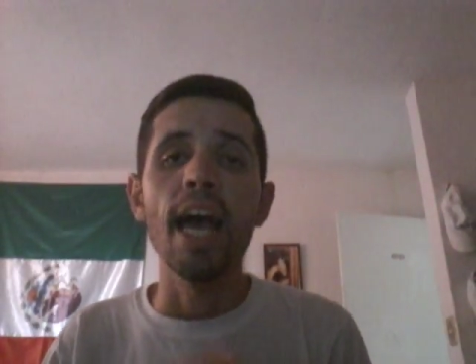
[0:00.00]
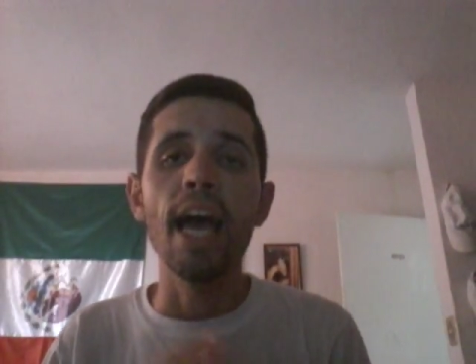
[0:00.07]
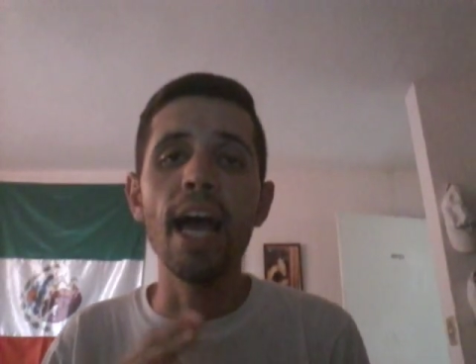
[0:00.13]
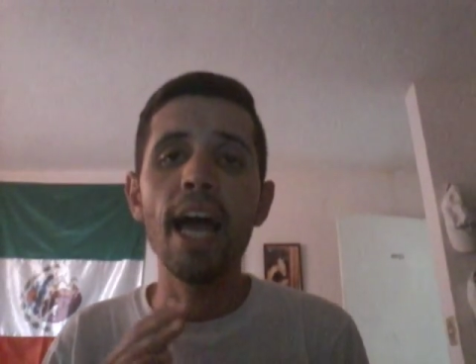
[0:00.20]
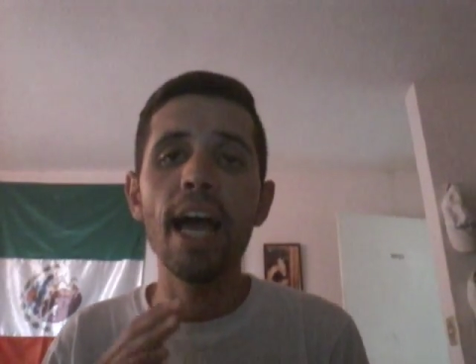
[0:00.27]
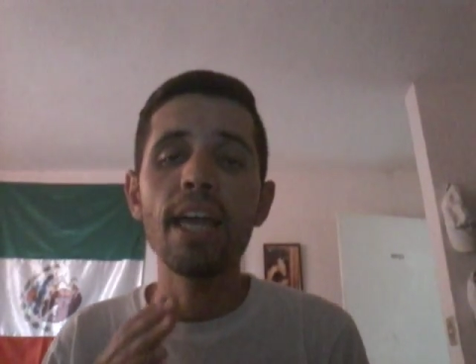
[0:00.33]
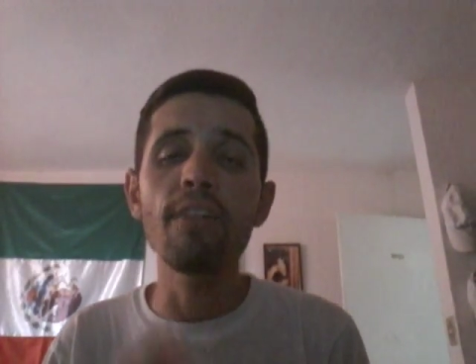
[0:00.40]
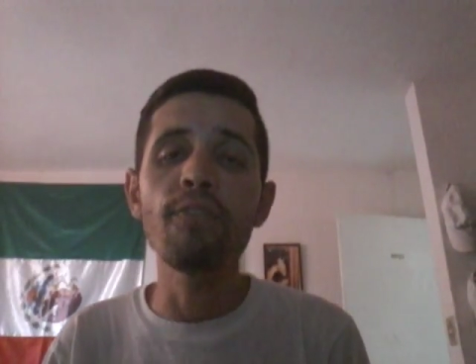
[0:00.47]

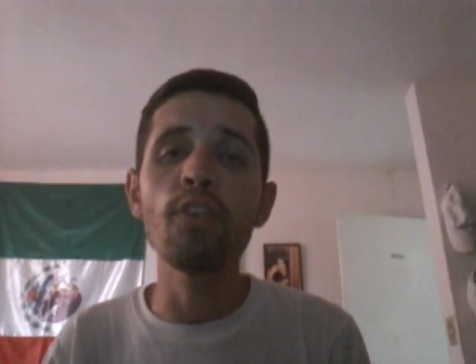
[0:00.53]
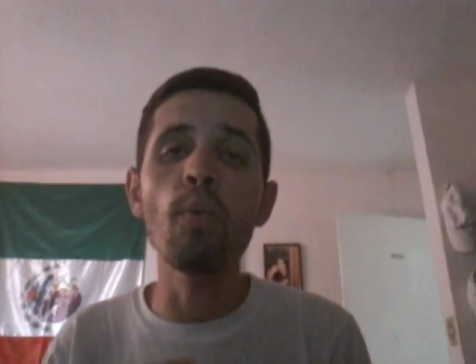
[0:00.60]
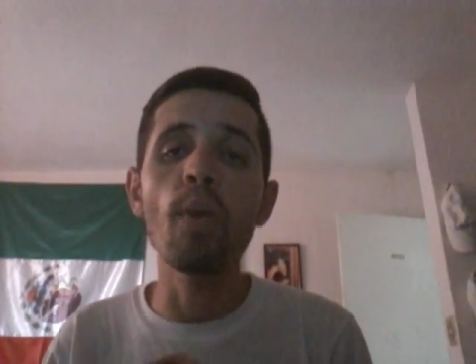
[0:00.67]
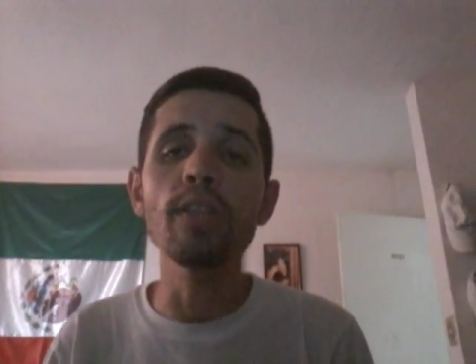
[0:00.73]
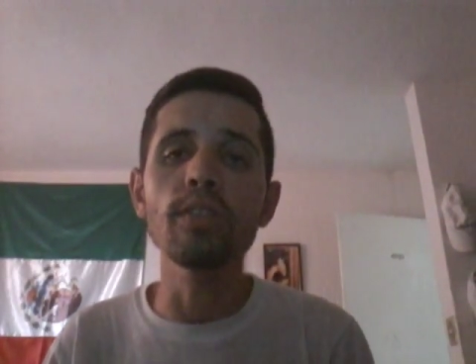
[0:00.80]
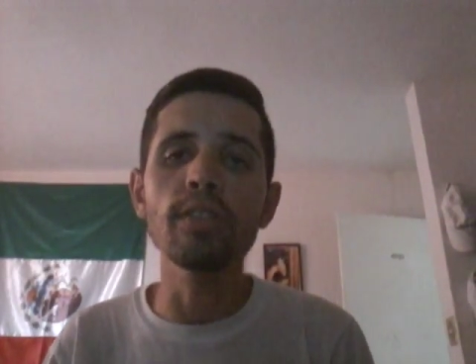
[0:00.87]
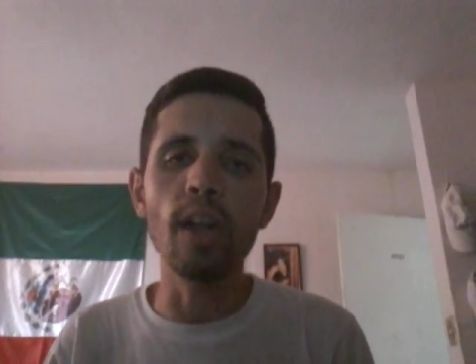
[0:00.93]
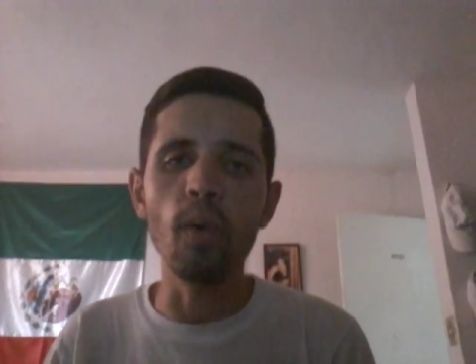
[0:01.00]
If you
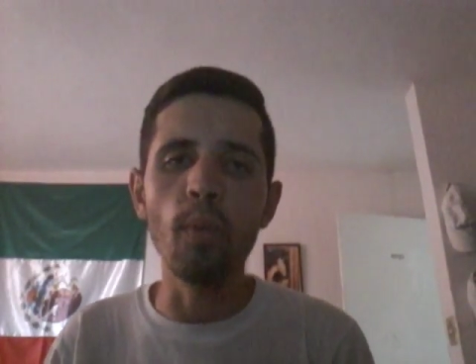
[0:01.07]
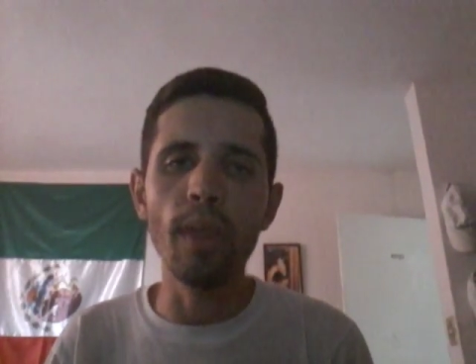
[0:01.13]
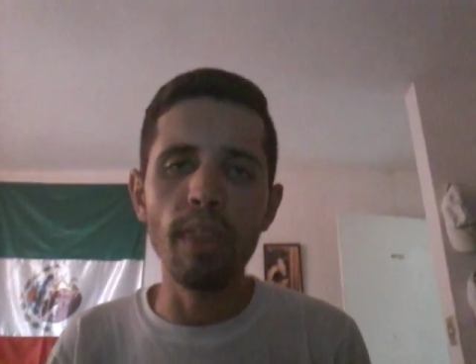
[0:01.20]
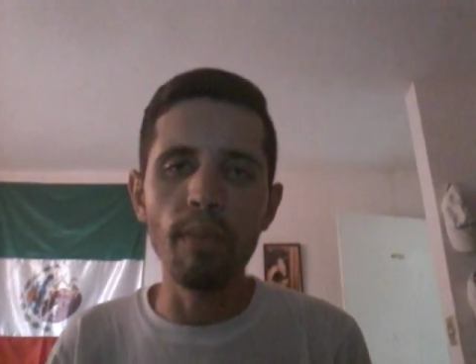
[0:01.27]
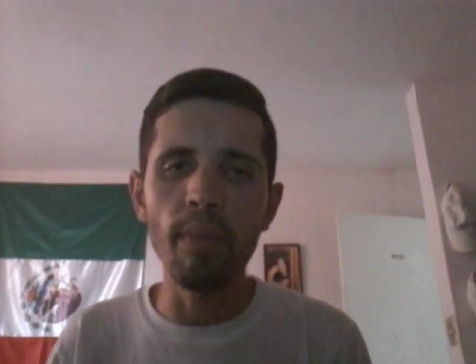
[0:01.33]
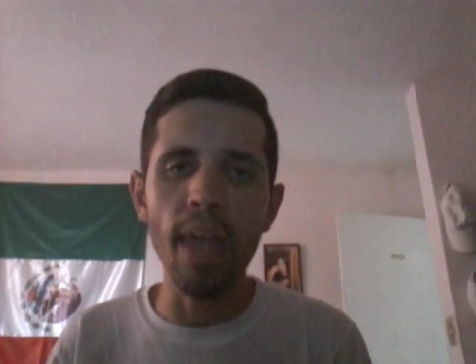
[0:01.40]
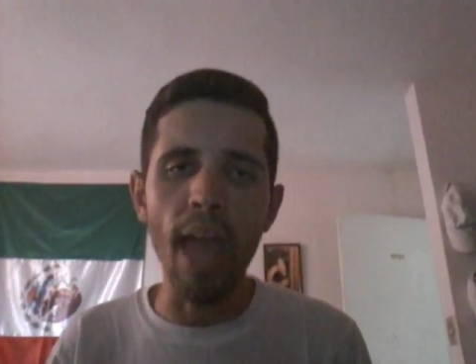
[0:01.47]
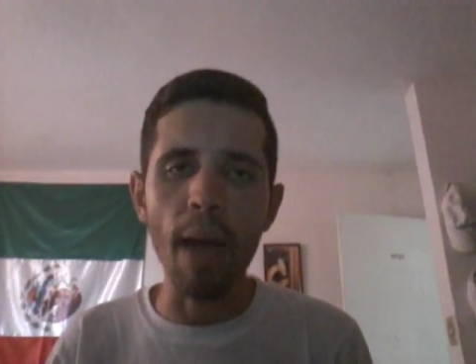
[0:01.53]
want to talk
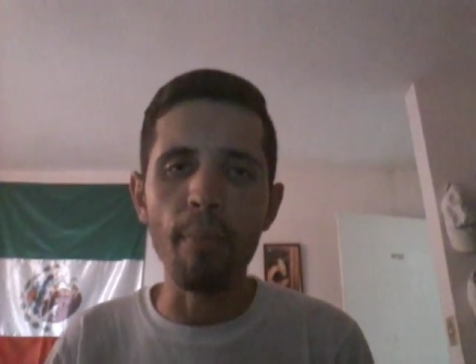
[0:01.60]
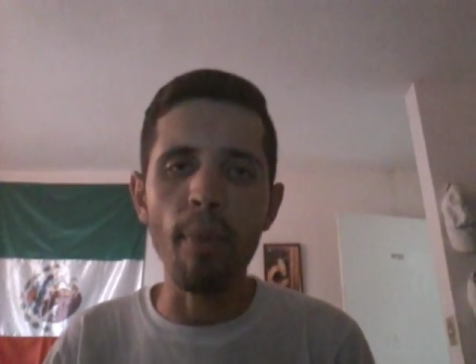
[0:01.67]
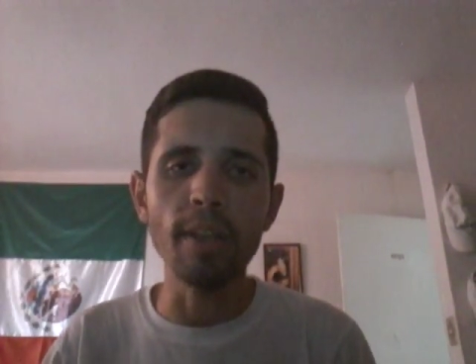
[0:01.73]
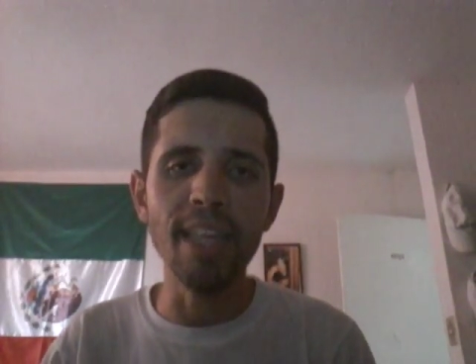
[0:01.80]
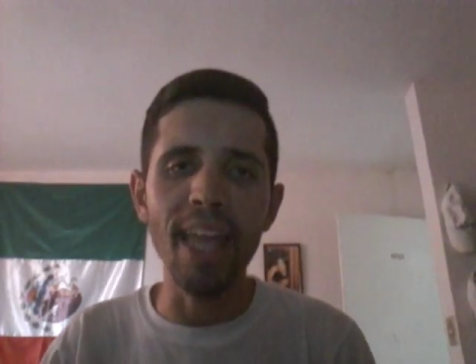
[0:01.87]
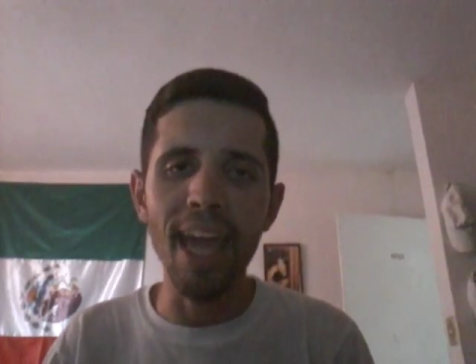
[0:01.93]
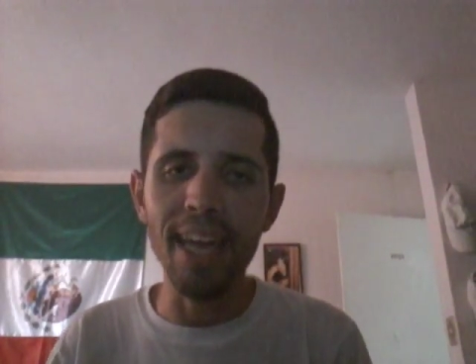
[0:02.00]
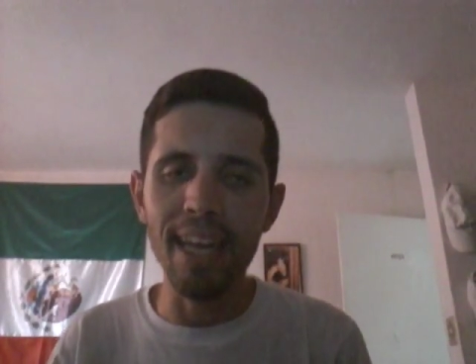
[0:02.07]
with me
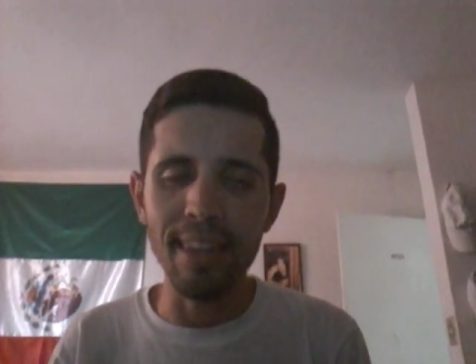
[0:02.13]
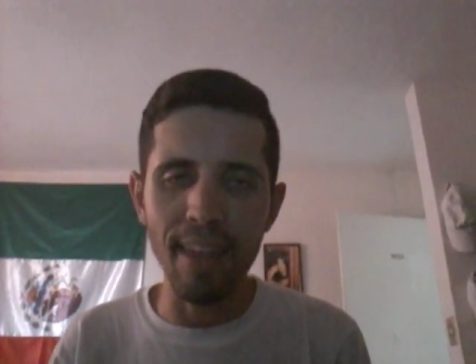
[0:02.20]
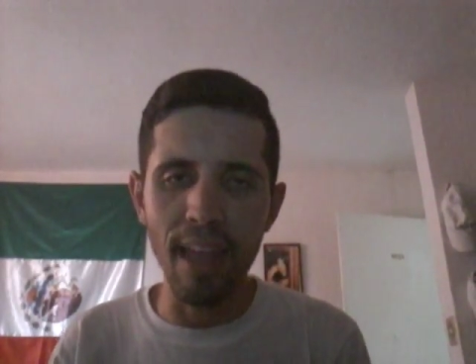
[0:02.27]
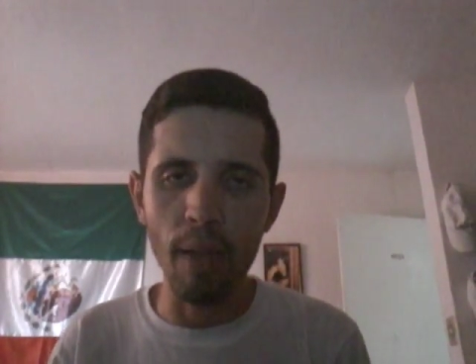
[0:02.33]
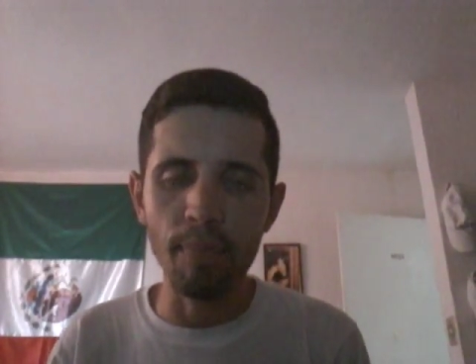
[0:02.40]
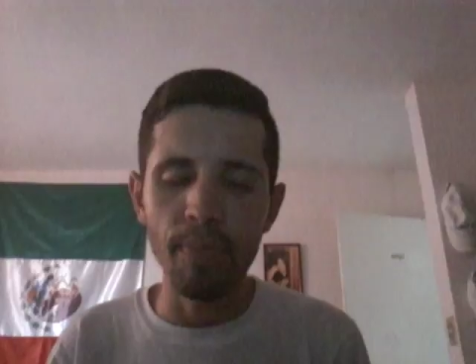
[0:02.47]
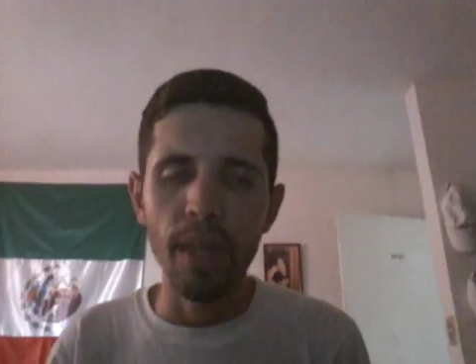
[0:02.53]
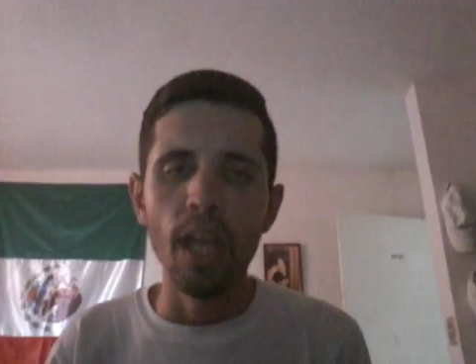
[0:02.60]
about
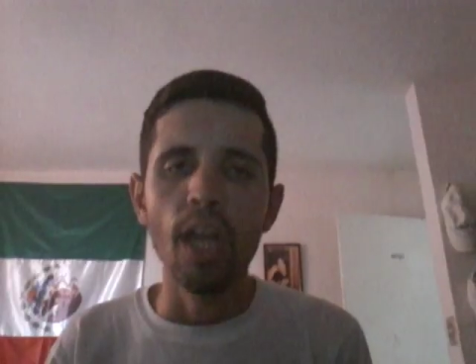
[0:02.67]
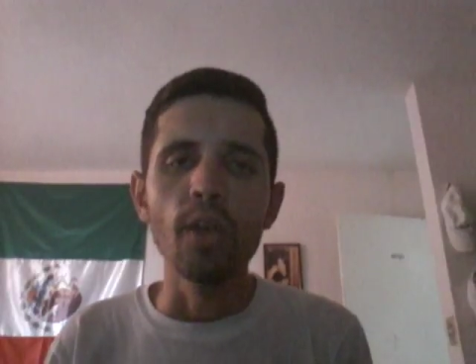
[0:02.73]
anything,